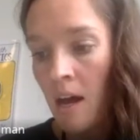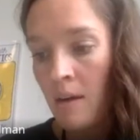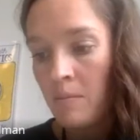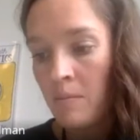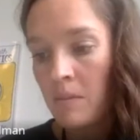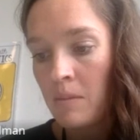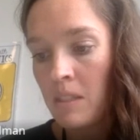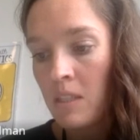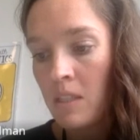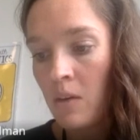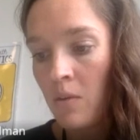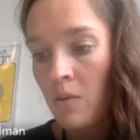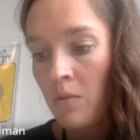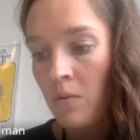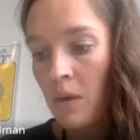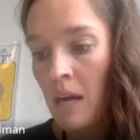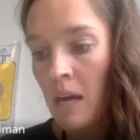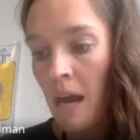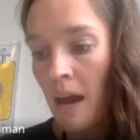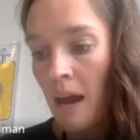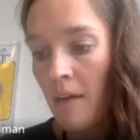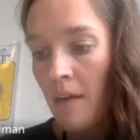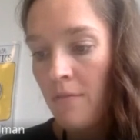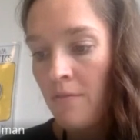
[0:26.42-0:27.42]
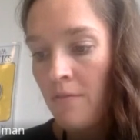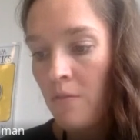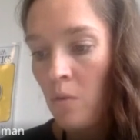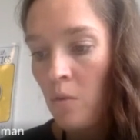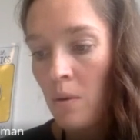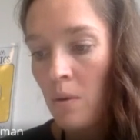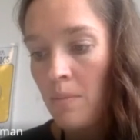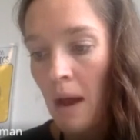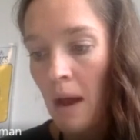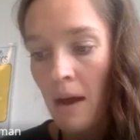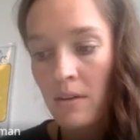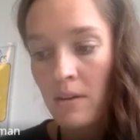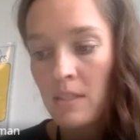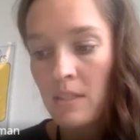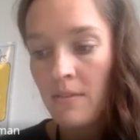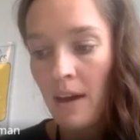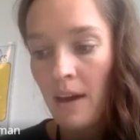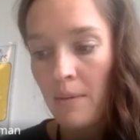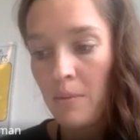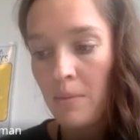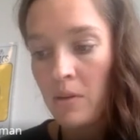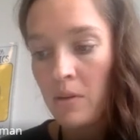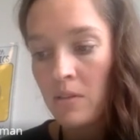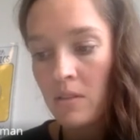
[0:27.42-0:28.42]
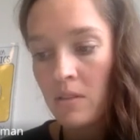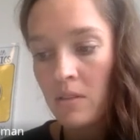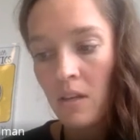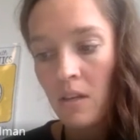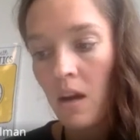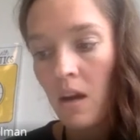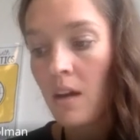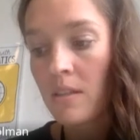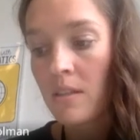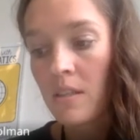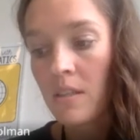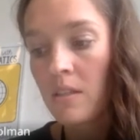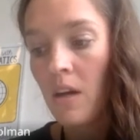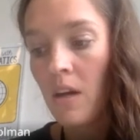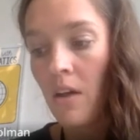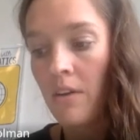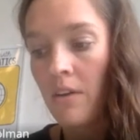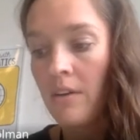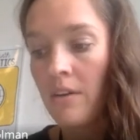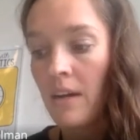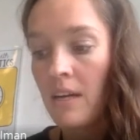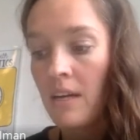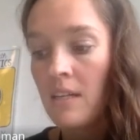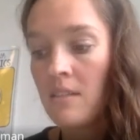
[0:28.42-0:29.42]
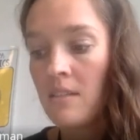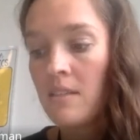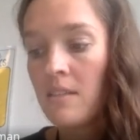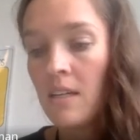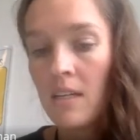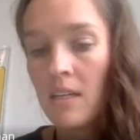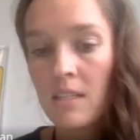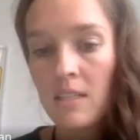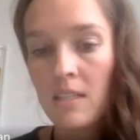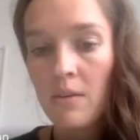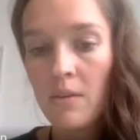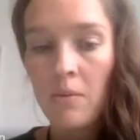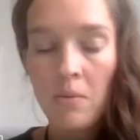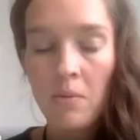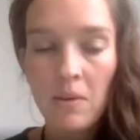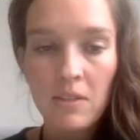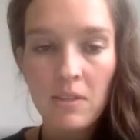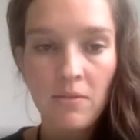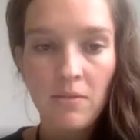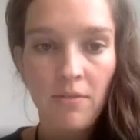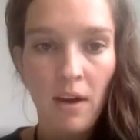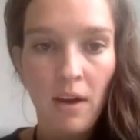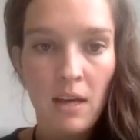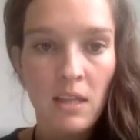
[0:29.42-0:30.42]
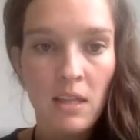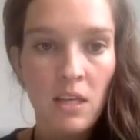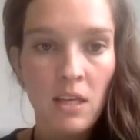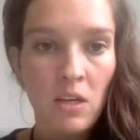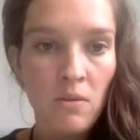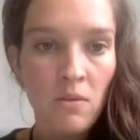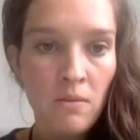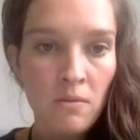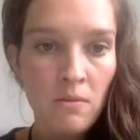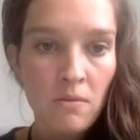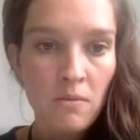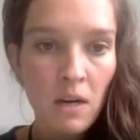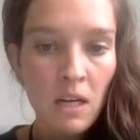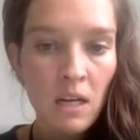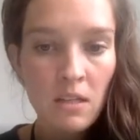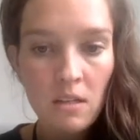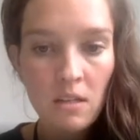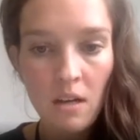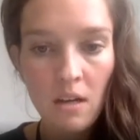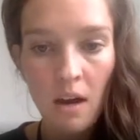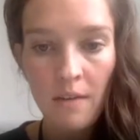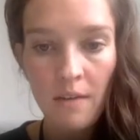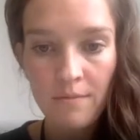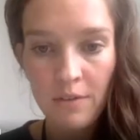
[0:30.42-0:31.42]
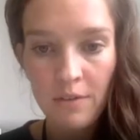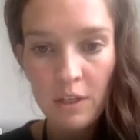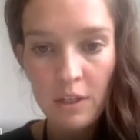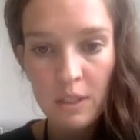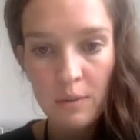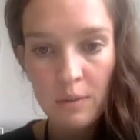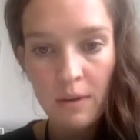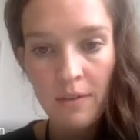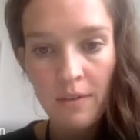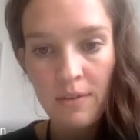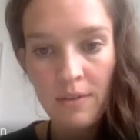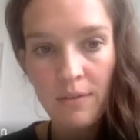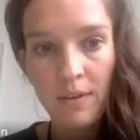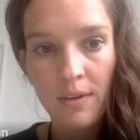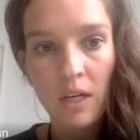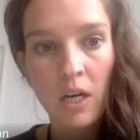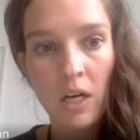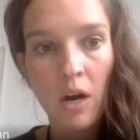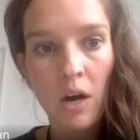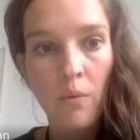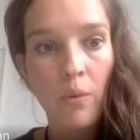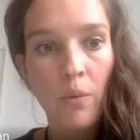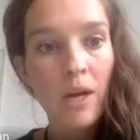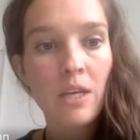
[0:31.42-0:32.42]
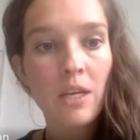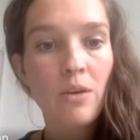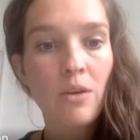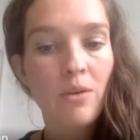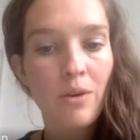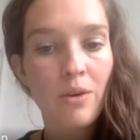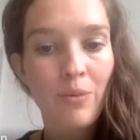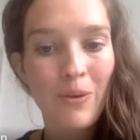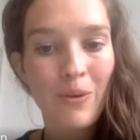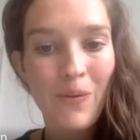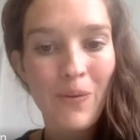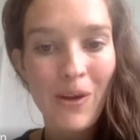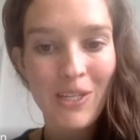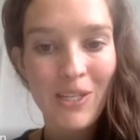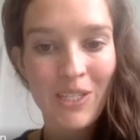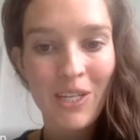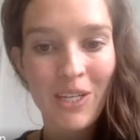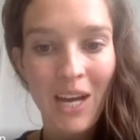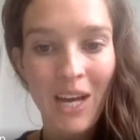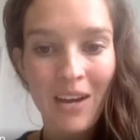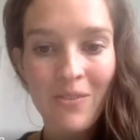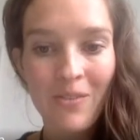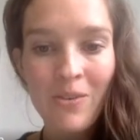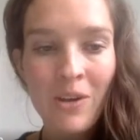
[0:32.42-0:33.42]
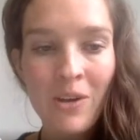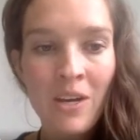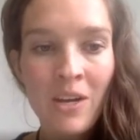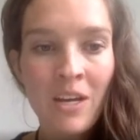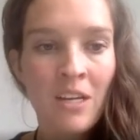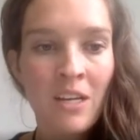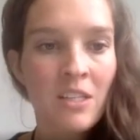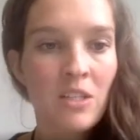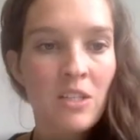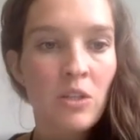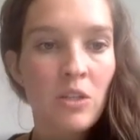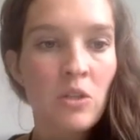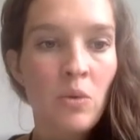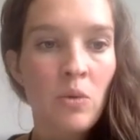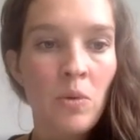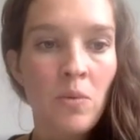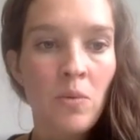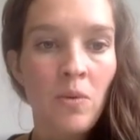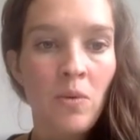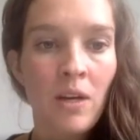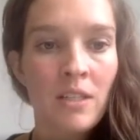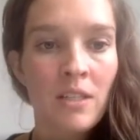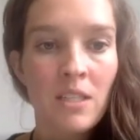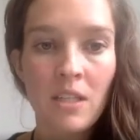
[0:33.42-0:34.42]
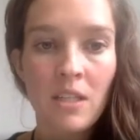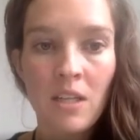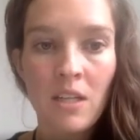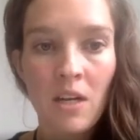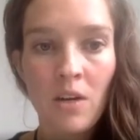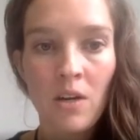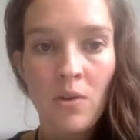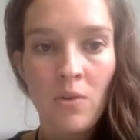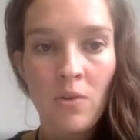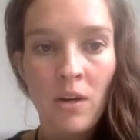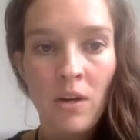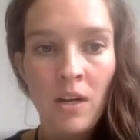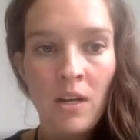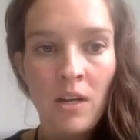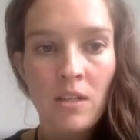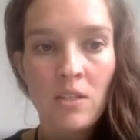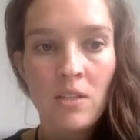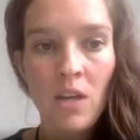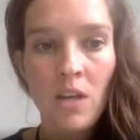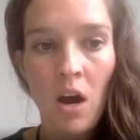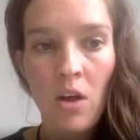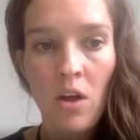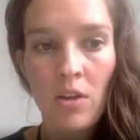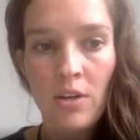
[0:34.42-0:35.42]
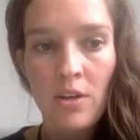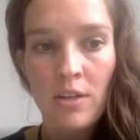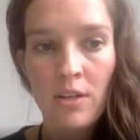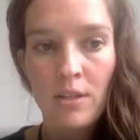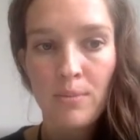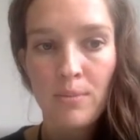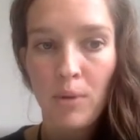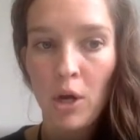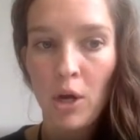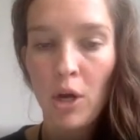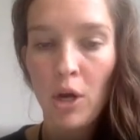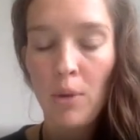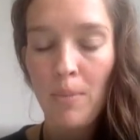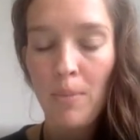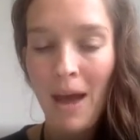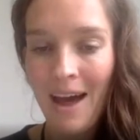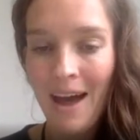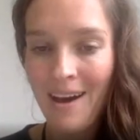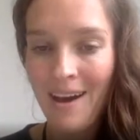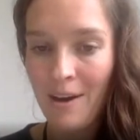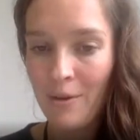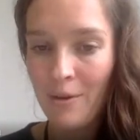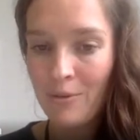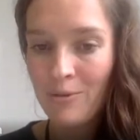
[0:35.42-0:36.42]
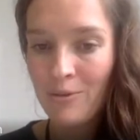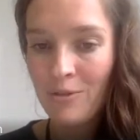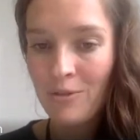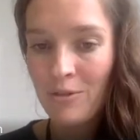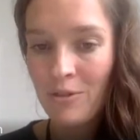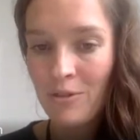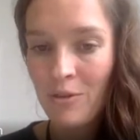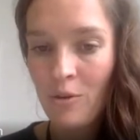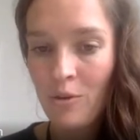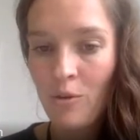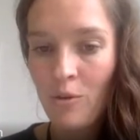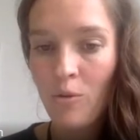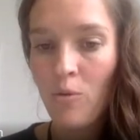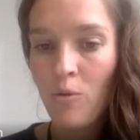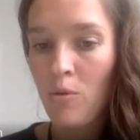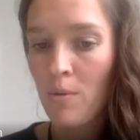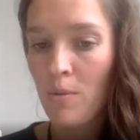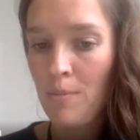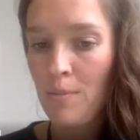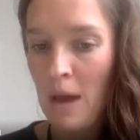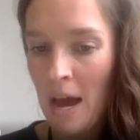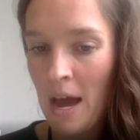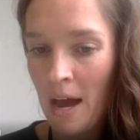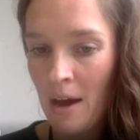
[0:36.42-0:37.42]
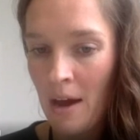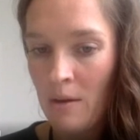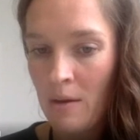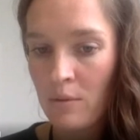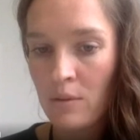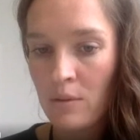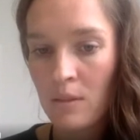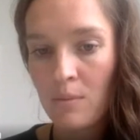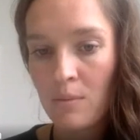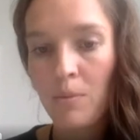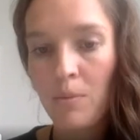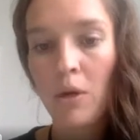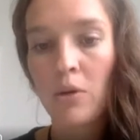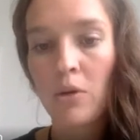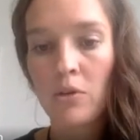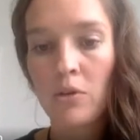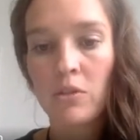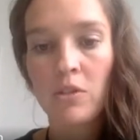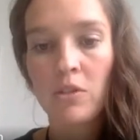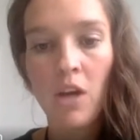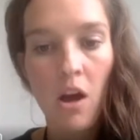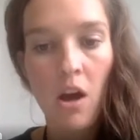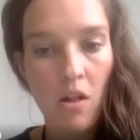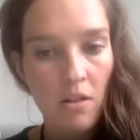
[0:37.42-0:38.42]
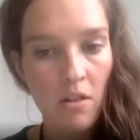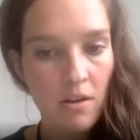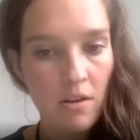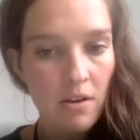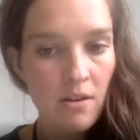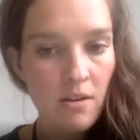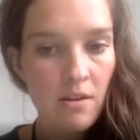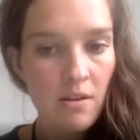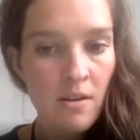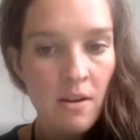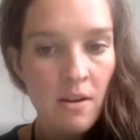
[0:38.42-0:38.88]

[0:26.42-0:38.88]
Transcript: So if we have 4 pounds of apples cost $1.96 and we want to find the unit rate, first we have to figure out what unit we want to know. So do we want to know dollars per pound or pounds per dollar?